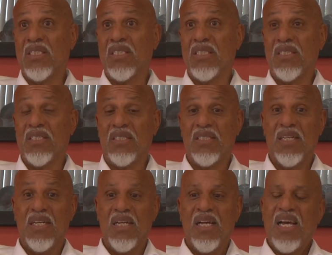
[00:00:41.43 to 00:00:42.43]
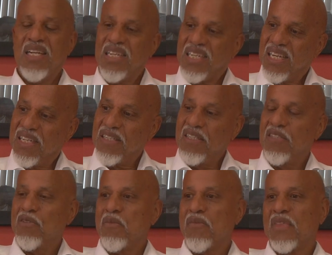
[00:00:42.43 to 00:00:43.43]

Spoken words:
It's and again,